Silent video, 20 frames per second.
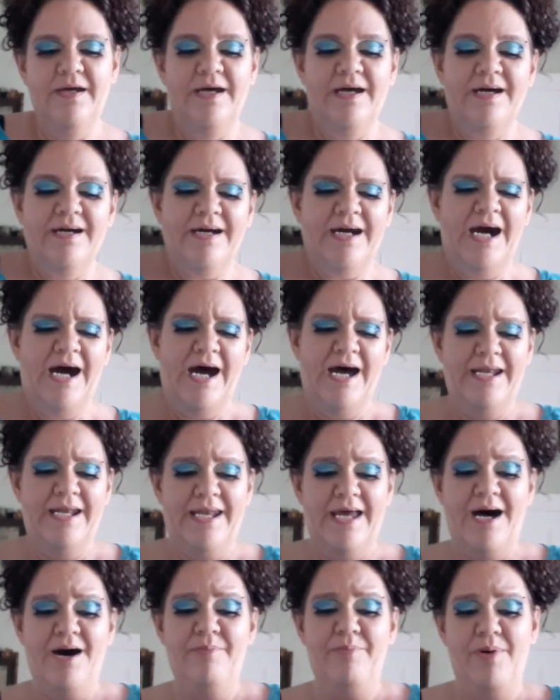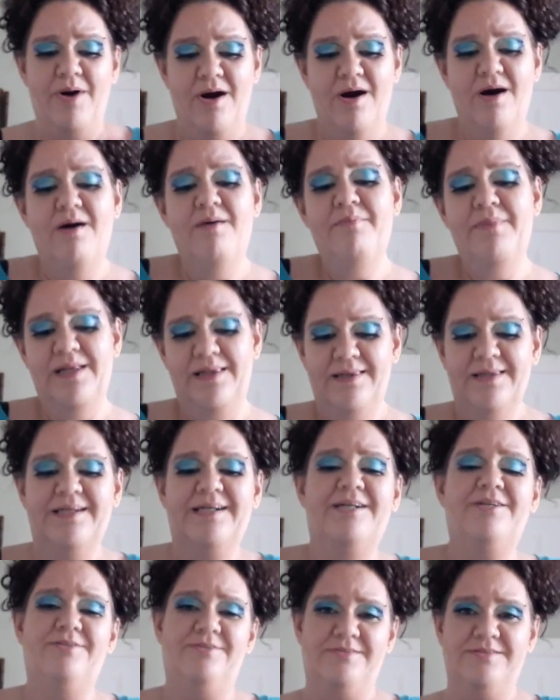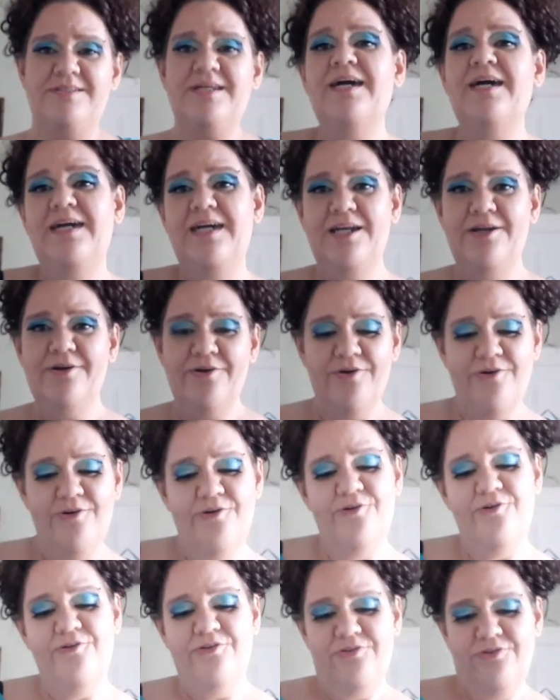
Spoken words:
Cutting up all my little taters